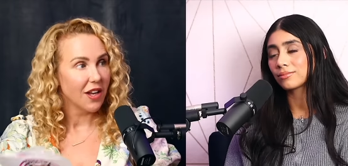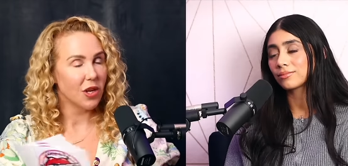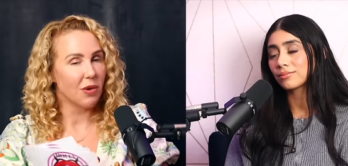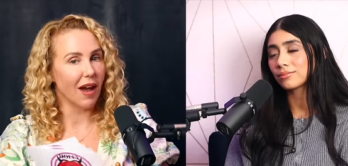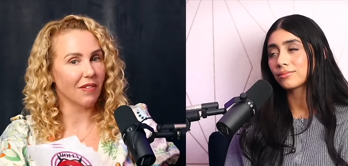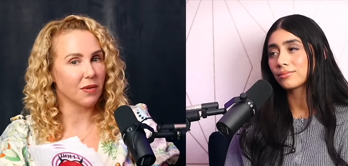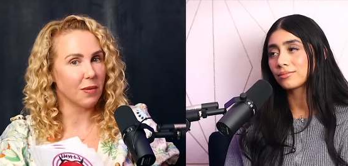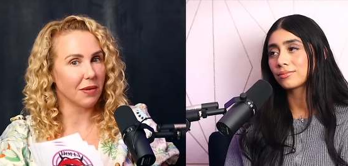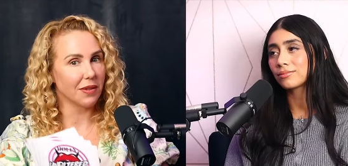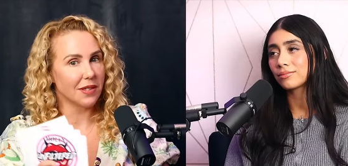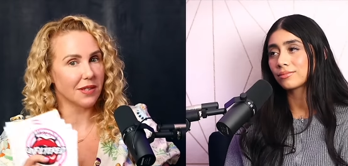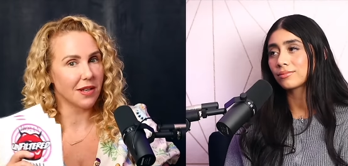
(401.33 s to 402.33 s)
Speaker 1: You have to be
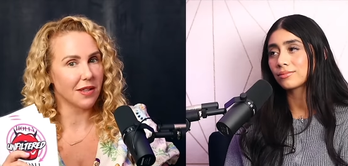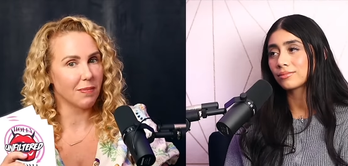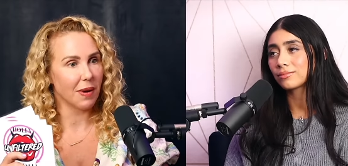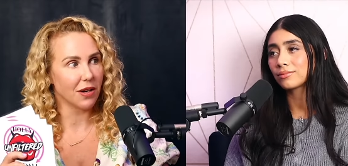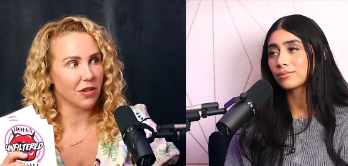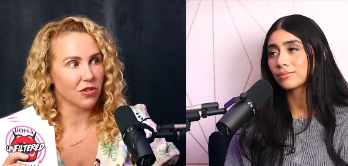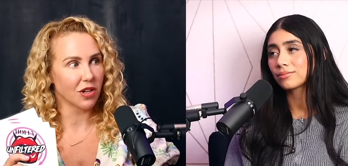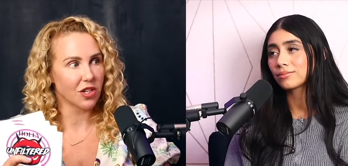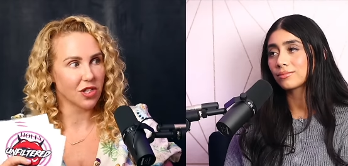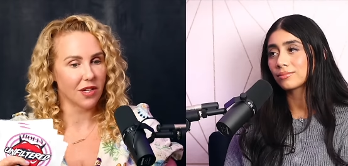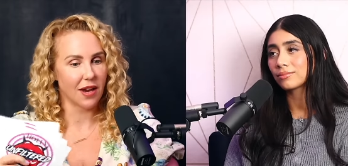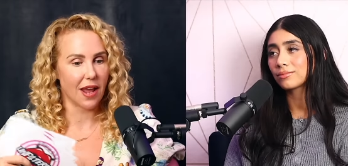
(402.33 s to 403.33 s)
able to see the
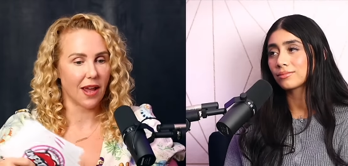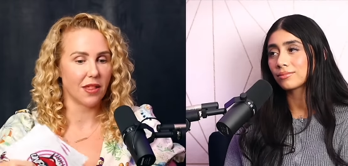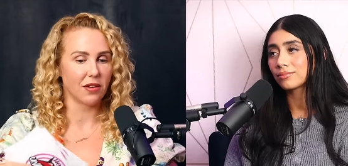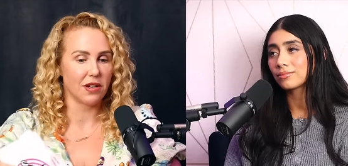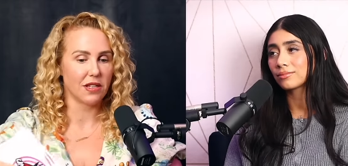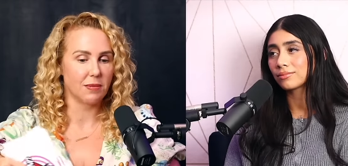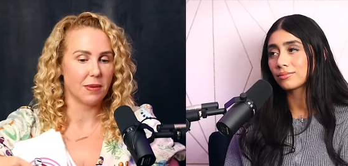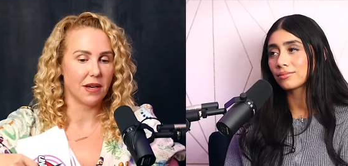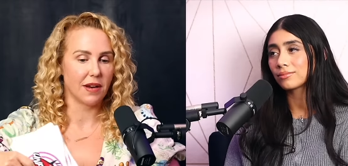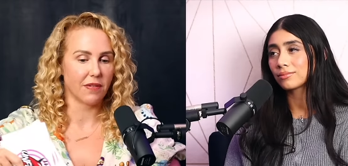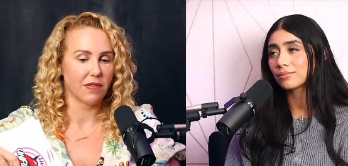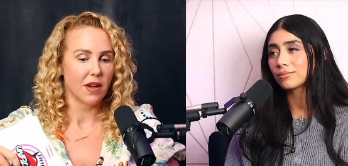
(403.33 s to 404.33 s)
penetration, and there needs to be
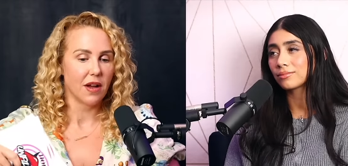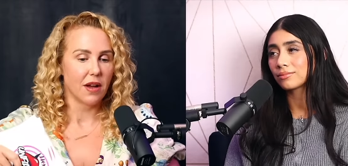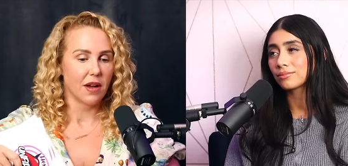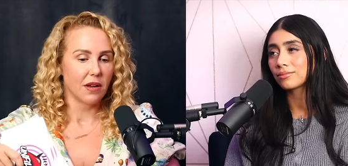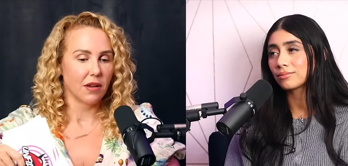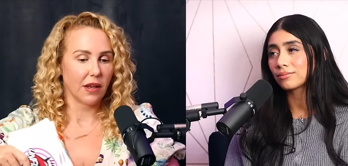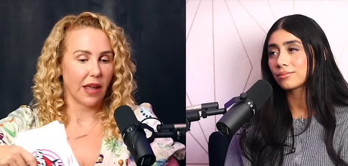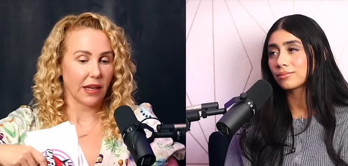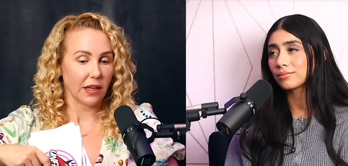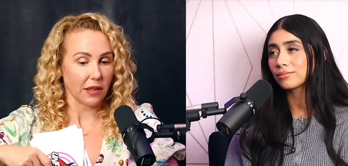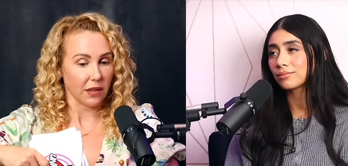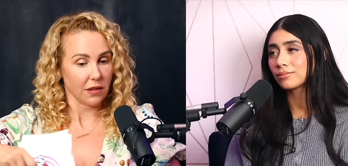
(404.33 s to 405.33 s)
enough
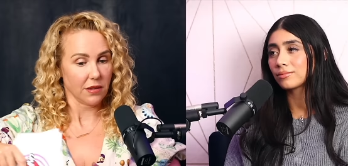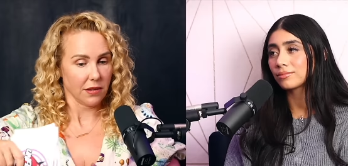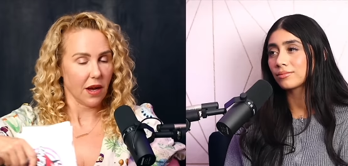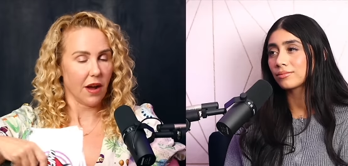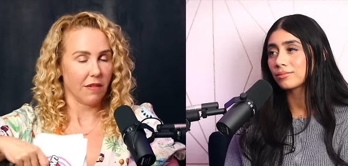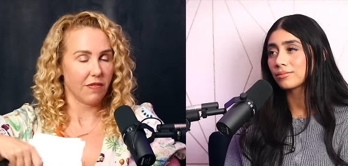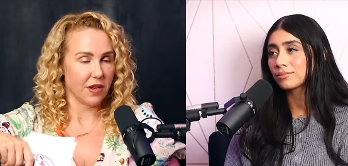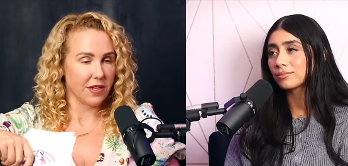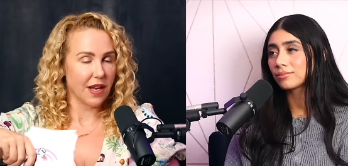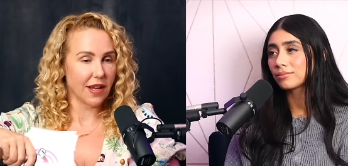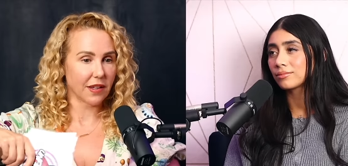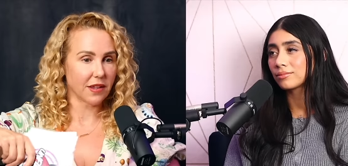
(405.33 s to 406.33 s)
like of the
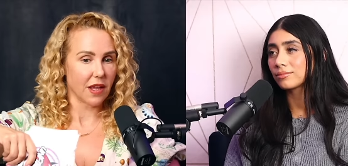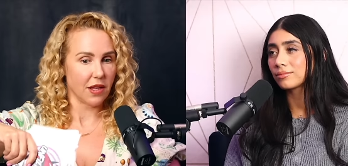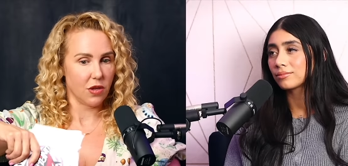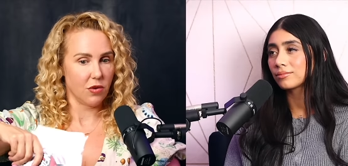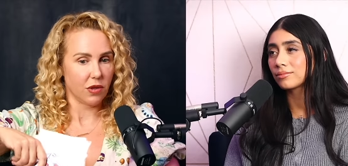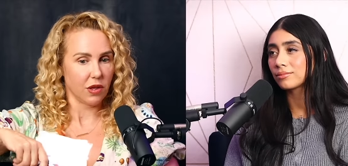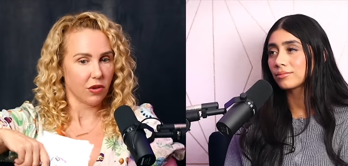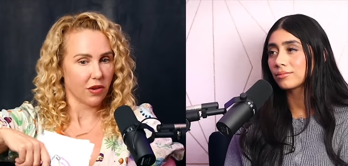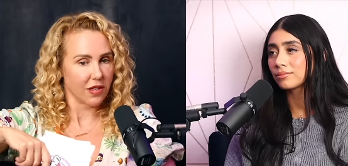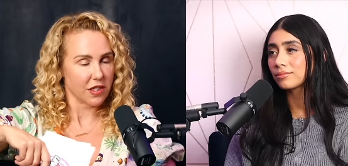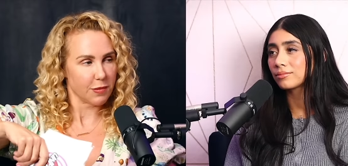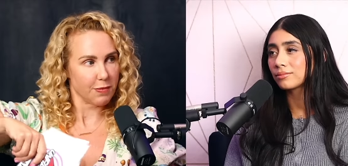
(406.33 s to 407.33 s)
dick that you can
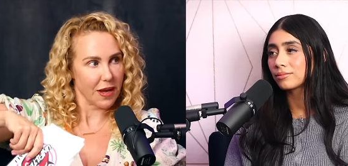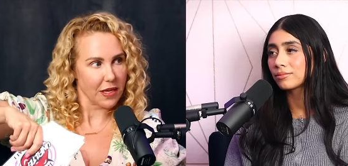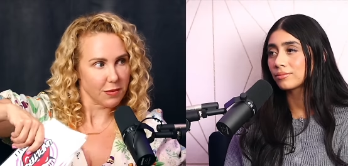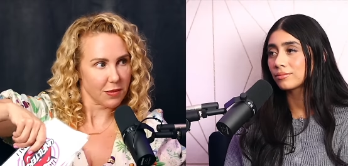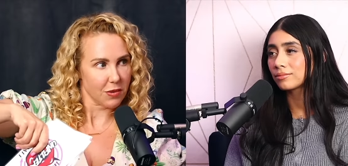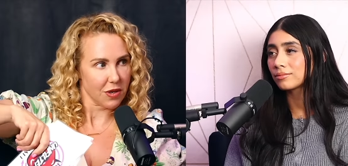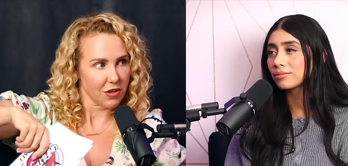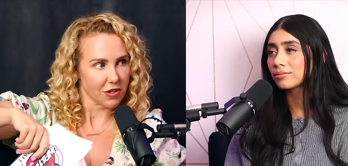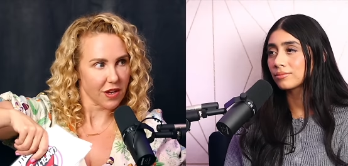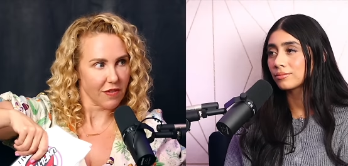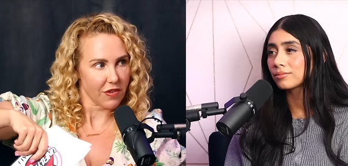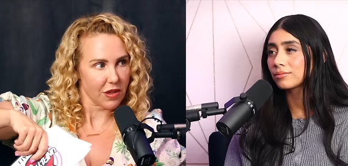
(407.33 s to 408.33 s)
create space between
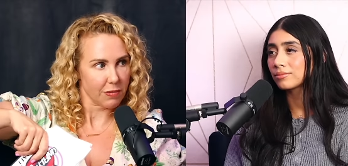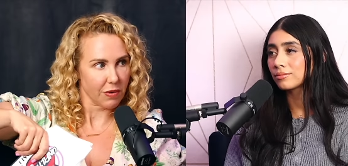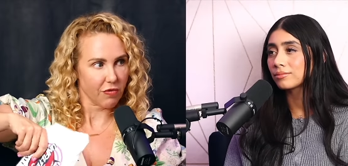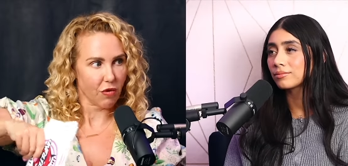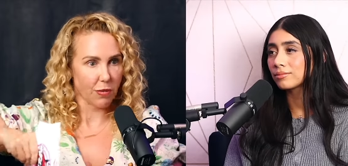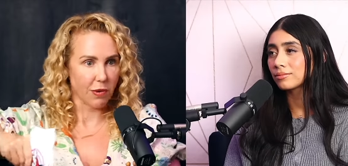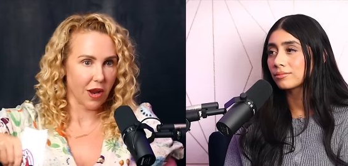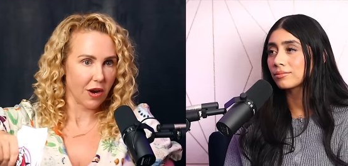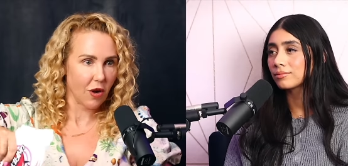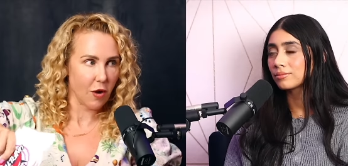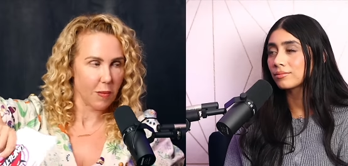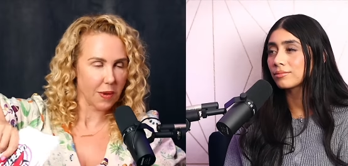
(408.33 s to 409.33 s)
yourself and the performer
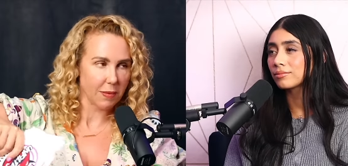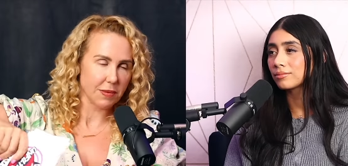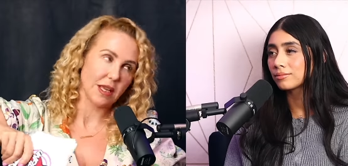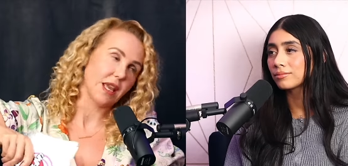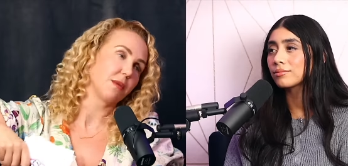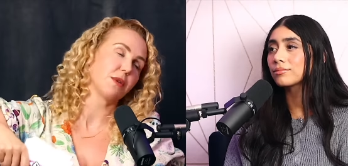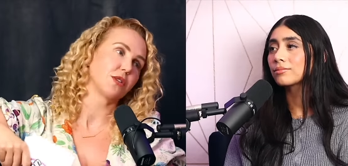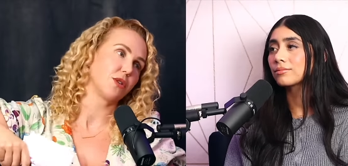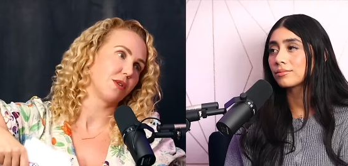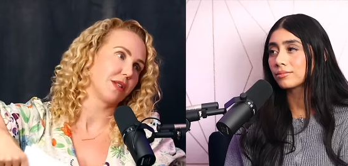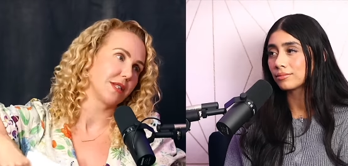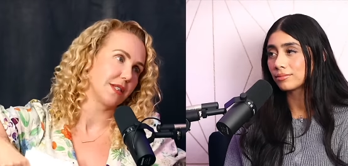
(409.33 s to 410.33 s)
and open up to camera so
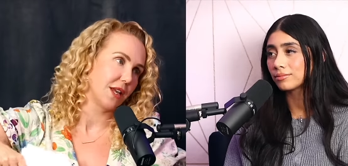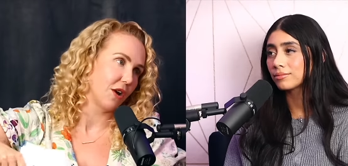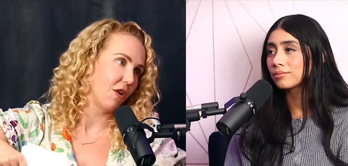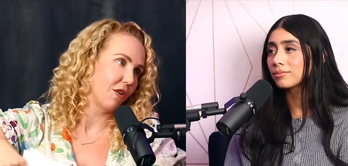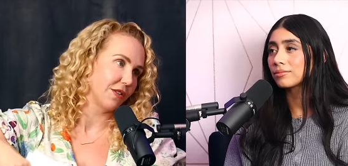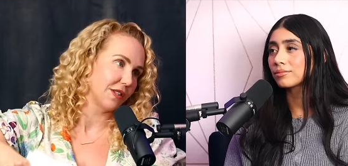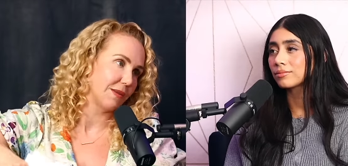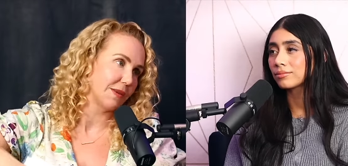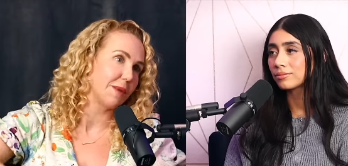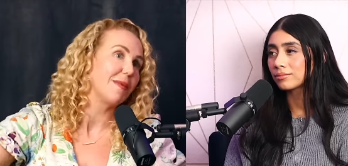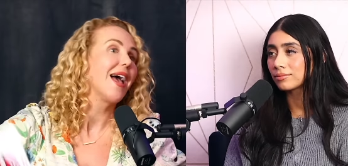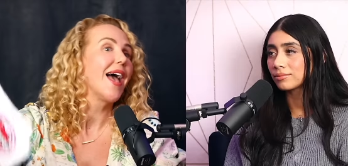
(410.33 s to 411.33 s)
you can see it all at the same
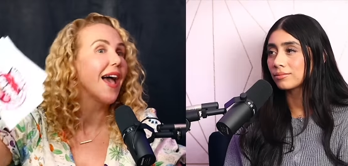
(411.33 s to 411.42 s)
time.